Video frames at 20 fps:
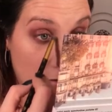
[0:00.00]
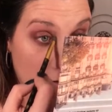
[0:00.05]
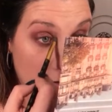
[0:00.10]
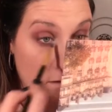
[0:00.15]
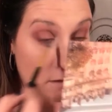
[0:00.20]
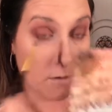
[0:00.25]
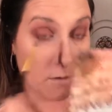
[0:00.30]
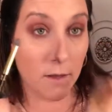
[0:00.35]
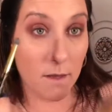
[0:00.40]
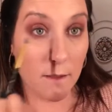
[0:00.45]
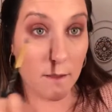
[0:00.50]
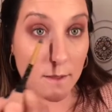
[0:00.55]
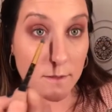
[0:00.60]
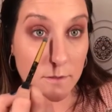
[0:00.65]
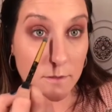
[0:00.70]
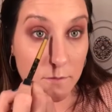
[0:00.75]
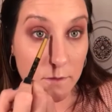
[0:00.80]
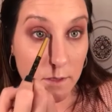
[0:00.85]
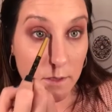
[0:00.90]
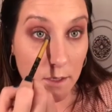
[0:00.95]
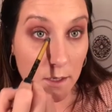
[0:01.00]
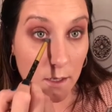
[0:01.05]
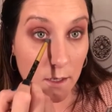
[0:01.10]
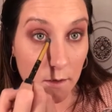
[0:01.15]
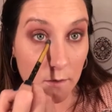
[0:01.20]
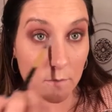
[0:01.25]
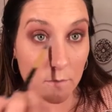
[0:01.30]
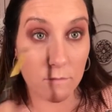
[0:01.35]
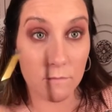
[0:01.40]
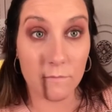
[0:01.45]
Oh yeah, that's really
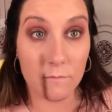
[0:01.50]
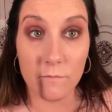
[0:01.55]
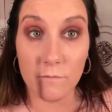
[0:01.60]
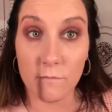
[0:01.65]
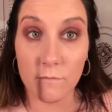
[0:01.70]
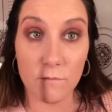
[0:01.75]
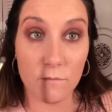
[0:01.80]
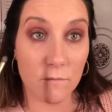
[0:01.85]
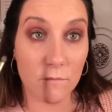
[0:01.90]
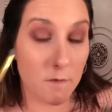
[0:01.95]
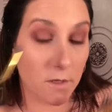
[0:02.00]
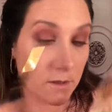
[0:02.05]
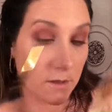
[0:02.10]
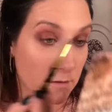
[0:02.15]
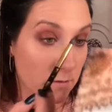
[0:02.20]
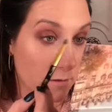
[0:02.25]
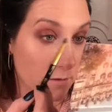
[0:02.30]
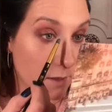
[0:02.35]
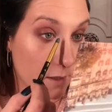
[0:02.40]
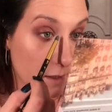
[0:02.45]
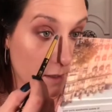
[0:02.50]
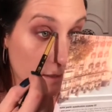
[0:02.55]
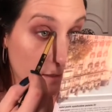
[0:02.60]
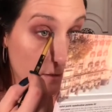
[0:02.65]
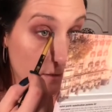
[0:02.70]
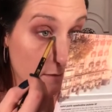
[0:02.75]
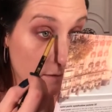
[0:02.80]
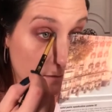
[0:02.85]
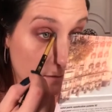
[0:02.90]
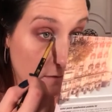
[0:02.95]
cute. That's really
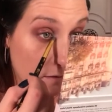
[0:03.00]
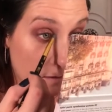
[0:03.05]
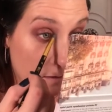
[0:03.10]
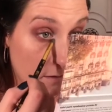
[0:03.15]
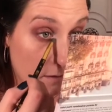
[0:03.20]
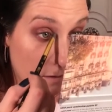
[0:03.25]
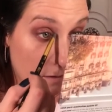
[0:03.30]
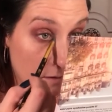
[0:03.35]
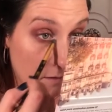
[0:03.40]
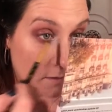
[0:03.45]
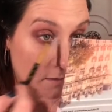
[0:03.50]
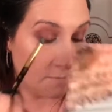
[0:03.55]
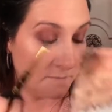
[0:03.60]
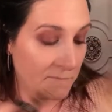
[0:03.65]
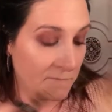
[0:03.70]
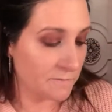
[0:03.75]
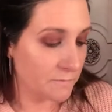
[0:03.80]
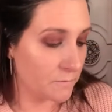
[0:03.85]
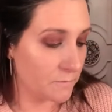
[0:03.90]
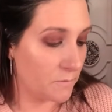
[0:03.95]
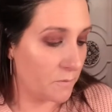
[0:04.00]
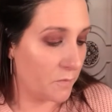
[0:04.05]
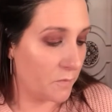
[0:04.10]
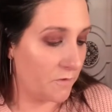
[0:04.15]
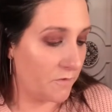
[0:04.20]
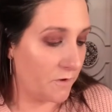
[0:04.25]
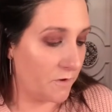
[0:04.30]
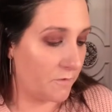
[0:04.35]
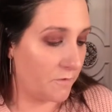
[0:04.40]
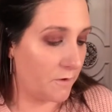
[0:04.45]
nice.
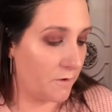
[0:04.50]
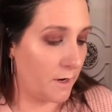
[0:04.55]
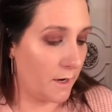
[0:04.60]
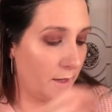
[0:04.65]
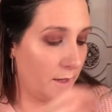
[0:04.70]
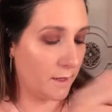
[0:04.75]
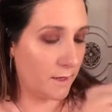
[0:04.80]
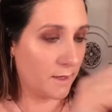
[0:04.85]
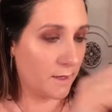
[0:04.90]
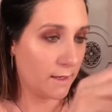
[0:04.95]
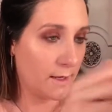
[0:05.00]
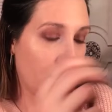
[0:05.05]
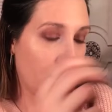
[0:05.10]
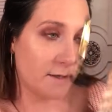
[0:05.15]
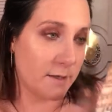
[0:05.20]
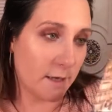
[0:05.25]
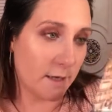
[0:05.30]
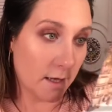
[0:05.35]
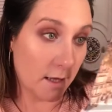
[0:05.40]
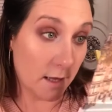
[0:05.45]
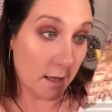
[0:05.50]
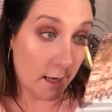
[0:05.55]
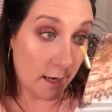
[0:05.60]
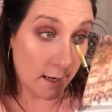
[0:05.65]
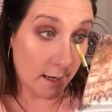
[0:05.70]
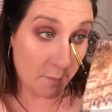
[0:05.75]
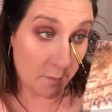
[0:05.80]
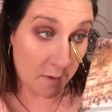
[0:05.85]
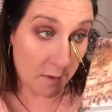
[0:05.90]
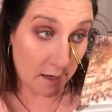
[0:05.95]
Perfect for highlighting that. It's like a
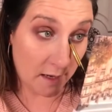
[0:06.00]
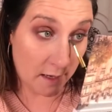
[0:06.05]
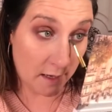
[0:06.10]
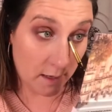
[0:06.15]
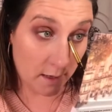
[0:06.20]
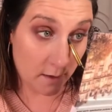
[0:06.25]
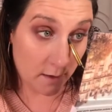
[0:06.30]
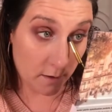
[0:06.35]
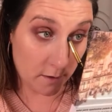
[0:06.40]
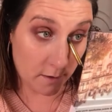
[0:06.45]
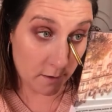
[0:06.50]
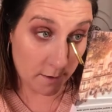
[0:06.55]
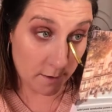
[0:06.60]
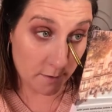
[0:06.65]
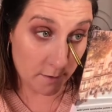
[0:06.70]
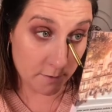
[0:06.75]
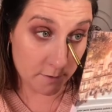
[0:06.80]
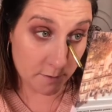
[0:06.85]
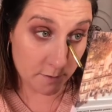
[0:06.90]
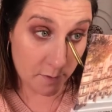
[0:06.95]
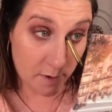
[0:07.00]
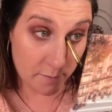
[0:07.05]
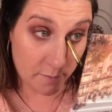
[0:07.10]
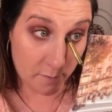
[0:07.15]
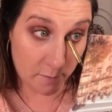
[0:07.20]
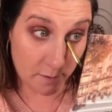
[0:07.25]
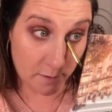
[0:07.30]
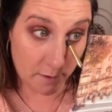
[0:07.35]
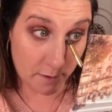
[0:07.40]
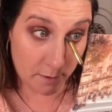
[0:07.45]
light pinky color. I know it's
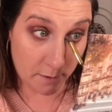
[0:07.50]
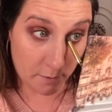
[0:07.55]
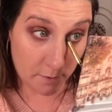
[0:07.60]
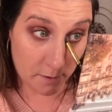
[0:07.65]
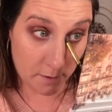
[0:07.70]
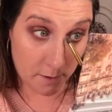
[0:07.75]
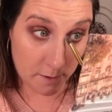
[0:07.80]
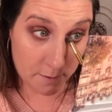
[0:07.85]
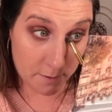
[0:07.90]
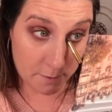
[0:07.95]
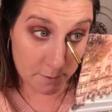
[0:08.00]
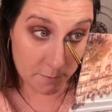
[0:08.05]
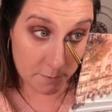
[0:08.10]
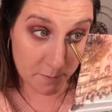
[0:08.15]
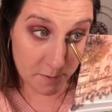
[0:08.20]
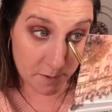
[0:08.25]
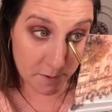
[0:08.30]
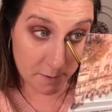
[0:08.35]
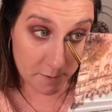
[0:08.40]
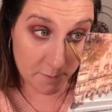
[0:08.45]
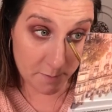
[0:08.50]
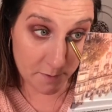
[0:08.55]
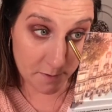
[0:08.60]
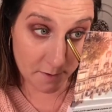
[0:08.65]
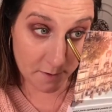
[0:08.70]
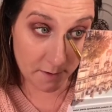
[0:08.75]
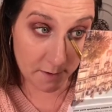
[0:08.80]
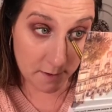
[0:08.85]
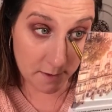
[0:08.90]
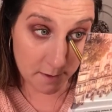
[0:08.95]
probably a little hard to pick up
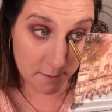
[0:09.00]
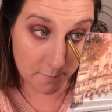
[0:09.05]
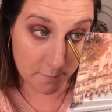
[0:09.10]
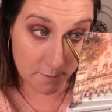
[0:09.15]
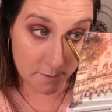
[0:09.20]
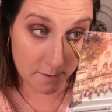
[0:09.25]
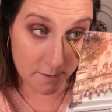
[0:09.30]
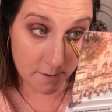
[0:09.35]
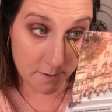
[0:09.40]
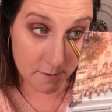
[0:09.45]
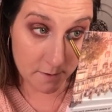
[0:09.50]
on camera.